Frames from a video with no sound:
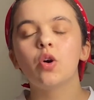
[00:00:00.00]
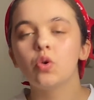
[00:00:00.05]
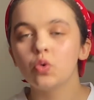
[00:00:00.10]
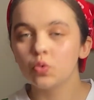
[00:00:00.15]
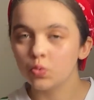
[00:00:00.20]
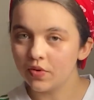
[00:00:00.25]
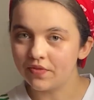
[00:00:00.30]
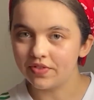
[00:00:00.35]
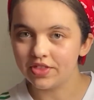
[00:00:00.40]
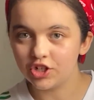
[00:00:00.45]

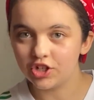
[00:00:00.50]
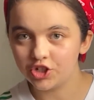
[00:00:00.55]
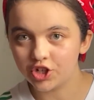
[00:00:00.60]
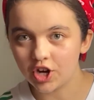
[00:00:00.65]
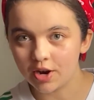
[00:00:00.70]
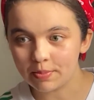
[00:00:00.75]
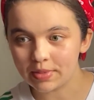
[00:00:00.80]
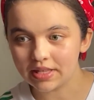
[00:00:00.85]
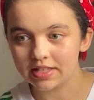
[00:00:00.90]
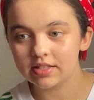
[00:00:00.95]
with the
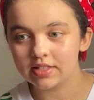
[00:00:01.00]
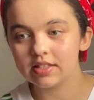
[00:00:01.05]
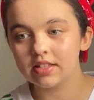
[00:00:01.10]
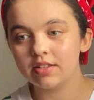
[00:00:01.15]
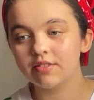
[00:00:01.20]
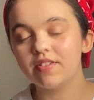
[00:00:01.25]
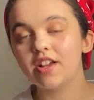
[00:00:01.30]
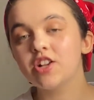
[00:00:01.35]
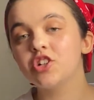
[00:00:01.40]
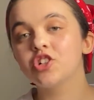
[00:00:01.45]
Germans
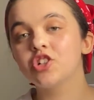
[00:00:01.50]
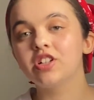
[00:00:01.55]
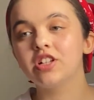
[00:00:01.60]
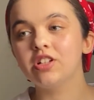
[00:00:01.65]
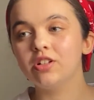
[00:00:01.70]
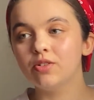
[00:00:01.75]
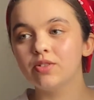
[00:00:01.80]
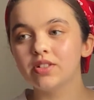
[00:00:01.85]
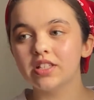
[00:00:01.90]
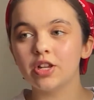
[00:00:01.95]
eventually
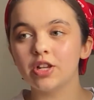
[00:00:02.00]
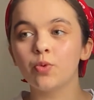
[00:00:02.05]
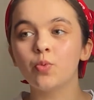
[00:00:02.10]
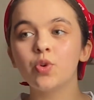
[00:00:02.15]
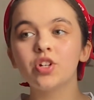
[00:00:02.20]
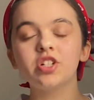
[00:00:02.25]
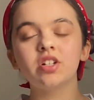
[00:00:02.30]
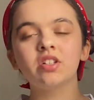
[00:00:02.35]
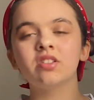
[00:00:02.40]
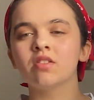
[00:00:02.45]
losing,
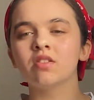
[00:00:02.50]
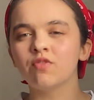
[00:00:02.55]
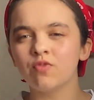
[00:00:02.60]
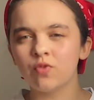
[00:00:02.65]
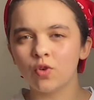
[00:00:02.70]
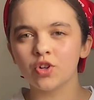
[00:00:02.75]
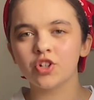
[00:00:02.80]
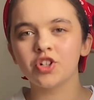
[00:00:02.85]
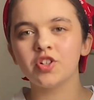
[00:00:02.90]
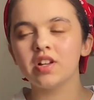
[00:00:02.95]
which is
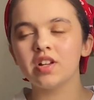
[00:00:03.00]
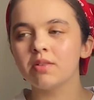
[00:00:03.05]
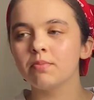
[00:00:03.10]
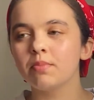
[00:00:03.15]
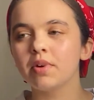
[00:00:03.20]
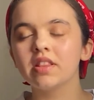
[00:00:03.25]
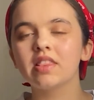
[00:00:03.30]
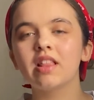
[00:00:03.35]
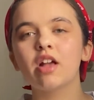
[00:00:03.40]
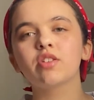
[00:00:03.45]
unfortunate,
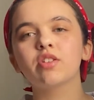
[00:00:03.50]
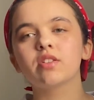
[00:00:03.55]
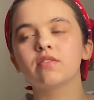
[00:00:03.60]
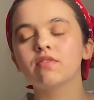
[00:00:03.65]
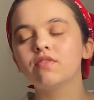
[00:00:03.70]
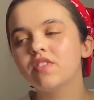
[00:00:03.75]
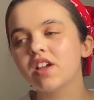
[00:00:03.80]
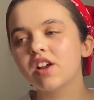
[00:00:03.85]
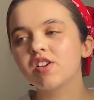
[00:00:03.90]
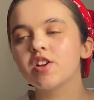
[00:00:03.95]
but that was a
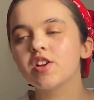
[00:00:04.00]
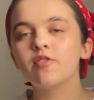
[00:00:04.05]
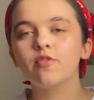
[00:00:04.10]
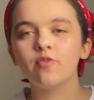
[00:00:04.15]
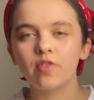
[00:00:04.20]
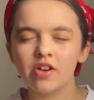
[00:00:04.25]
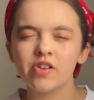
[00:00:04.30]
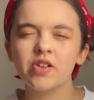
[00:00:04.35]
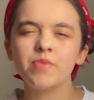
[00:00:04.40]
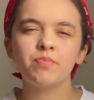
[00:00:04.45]
very,
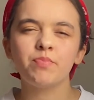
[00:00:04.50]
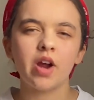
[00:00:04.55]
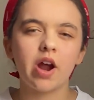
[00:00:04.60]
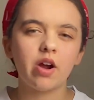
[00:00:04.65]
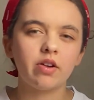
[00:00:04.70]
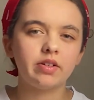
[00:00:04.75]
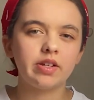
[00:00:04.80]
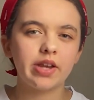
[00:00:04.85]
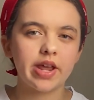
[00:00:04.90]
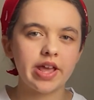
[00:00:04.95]
very
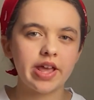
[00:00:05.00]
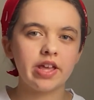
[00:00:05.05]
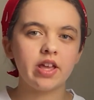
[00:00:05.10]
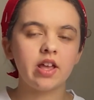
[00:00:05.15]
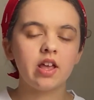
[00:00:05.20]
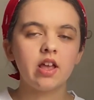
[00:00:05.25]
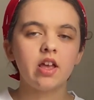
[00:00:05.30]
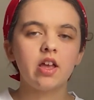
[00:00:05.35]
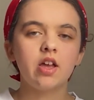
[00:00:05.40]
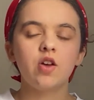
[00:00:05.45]
proud day
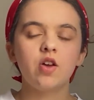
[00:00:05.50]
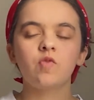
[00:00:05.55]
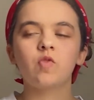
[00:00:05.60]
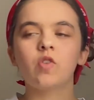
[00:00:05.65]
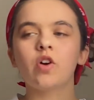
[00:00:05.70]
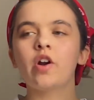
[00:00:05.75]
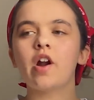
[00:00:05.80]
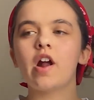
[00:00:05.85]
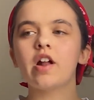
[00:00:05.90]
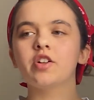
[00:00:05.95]

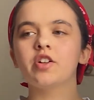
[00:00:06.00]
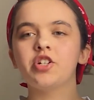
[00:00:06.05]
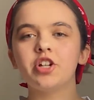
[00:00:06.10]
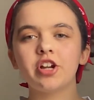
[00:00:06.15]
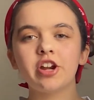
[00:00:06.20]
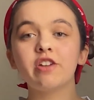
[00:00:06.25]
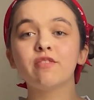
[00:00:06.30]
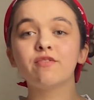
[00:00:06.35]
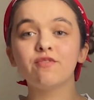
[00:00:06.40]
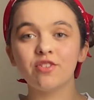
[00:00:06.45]
for
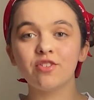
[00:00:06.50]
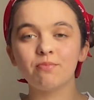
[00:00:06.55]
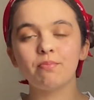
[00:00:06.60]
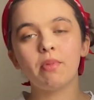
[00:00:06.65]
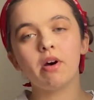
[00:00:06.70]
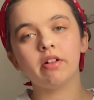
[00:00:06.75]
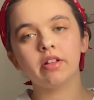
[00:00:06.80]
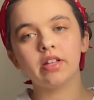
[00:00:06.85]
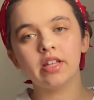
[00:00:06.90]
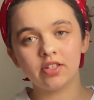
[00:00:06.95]
Algerian
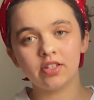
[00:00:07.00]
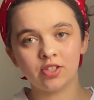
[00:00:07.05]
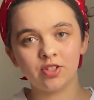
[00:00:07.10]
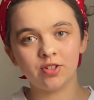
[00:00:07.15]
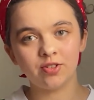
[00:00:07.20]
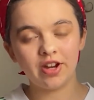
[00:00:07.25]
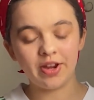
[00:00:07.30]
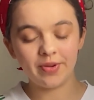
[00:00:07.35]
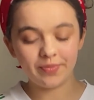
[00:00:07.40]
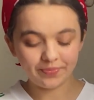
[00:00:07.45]
football
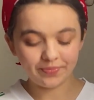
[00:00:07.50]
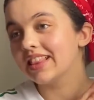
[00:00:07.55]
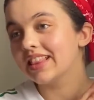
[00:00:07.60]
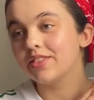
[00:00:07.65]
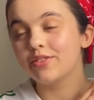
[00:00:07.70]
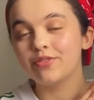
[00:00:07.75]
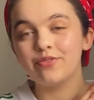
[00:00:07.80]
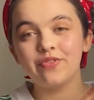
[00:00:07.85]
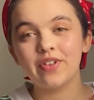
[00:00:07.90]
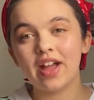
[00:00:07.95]
history.
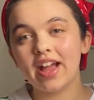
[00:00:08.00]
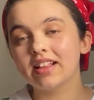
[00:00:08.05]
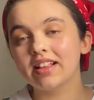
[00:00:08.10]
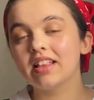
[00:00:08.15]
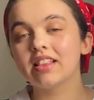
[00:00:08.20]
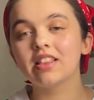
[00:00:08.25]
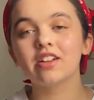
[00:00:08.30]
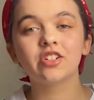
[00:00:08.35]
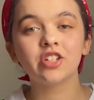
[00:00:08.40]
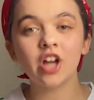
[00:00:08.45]
The fact that
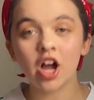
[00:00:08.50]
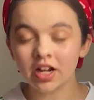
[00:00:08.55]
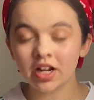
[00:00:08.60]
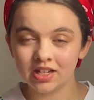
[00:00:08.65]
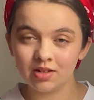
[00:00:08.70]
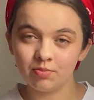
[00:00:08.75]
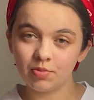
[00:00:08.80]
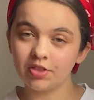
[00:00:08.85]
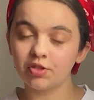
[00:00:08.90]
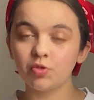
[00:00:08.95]
they're talking
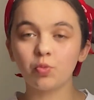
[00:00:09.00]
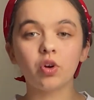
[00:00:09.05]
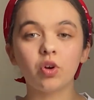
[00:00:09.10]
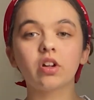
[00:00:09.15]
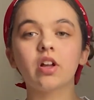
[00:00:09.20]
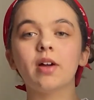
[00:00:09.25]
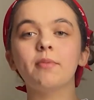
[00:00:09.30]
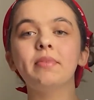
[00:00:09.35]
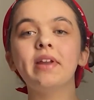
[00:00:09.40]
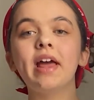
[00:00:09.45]
about the World
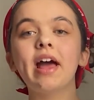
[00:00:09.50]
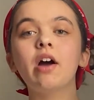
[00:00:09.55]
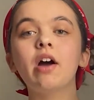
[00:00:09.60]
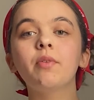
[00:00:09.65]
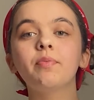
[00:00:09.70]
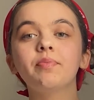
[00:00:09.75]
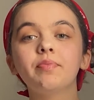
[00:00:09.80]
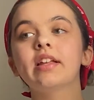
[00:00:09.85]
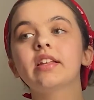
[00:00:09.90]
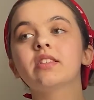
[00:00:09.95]
Cup now
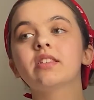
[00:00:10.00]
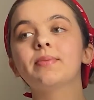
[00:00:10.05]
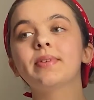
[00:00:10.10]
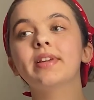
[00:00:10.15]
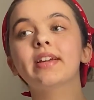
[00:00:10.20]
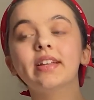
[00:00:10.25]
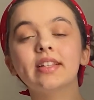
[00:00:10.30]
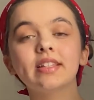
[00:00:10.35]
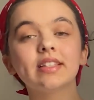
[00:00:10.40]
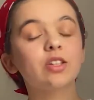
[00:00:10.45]
is
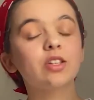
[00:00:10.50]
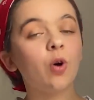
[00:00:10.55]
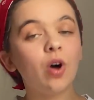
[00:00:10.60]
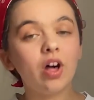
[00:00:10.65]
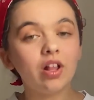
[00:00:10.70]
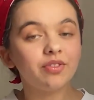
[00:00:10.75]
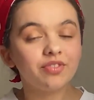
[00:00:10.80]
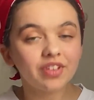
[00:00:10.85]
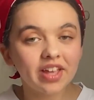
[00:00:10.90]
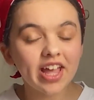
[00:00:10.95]
because the
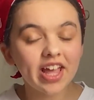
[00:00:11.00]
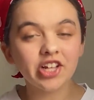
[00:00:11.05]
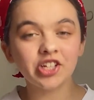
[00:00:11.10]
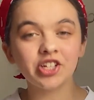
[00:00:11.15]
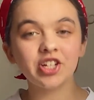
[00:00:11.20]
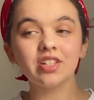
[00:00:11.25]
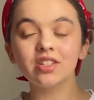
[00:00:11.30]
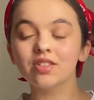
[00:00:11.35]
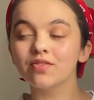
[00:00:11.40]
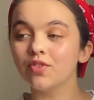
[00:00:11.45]

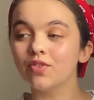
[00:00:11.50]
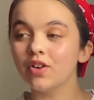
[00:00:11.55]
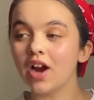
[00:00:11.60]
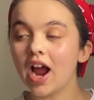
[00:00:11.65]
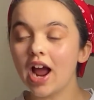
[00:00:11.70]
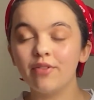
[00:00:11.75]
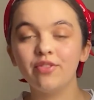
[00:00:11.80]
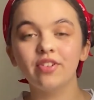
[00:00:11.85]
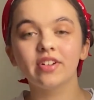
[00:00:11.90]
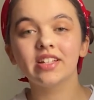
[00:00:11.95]
qualifications for
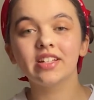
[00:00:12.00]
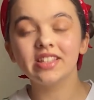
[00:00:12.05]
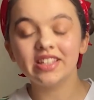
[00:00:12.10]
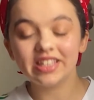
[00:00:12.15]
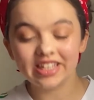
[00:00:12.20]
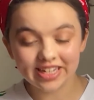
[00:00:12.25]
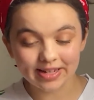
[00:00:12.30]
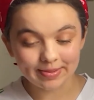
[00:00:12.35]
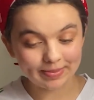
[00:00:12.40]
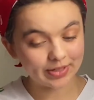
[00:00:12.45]
African
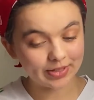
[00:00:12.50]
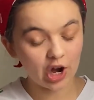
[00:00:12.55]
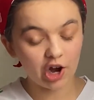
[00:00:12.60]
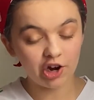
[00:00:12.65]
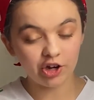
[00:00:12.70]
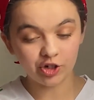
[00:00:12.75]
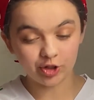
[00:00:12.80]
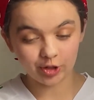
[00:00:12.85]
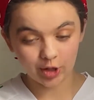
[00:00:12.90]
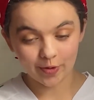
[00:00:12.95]
teams are
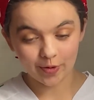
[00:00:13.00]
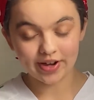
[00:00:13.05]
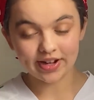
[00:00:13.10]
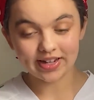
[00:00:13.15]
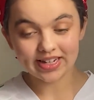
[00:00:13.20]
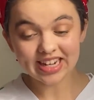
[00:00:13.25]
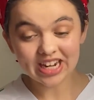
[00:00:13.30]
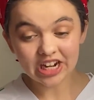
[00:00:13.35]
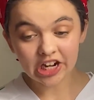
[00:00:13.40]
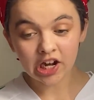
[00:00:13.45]
drawing
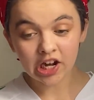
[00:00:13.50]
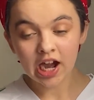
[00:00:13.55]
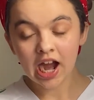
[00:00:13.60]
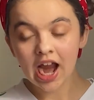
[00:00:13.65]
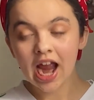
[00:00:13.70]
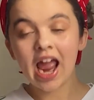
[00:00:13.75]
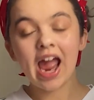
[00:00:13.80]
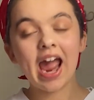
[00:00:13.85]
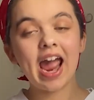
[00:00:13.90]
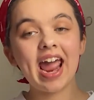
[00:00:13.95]
near,
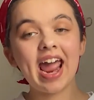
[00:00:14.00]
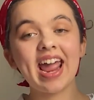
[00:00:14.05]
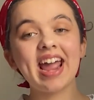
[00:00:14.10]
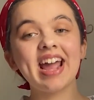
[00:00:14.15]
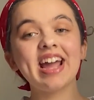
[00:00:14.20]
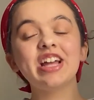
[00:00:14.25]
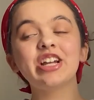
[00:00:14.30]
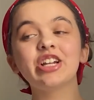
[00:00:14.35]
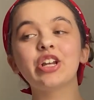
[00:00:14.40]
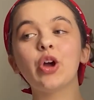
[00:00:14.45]

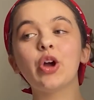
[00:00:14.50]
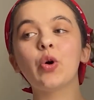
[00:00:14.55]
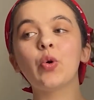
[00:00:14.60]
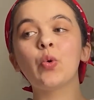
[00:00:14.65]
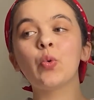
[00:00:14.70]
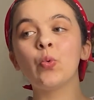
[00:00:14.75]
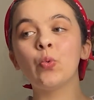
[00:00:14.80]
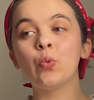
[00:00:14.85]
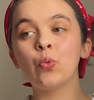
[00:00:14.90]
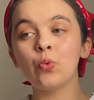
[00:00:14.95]
and
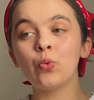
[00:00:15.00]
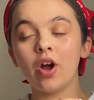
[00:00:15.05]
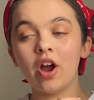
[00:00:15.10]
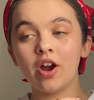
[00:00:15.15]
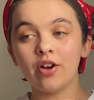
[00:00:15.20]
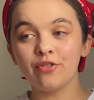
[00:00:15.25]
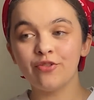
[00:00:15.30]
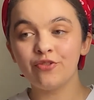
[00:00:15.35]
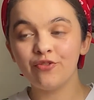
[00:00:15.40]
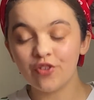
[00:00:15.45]
our